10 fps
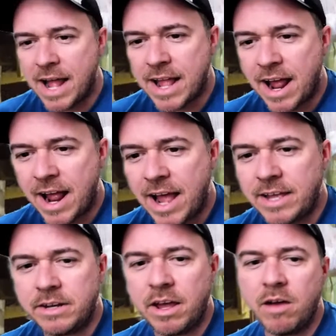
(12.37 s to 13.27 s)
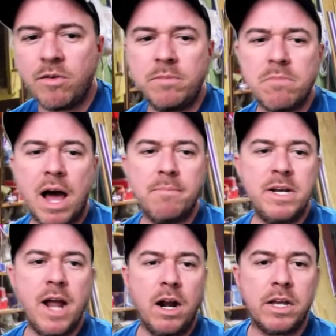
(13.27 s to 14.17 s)
how you doing? Bobby
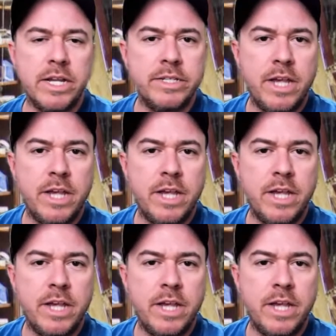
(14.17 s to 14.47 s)
Dirkens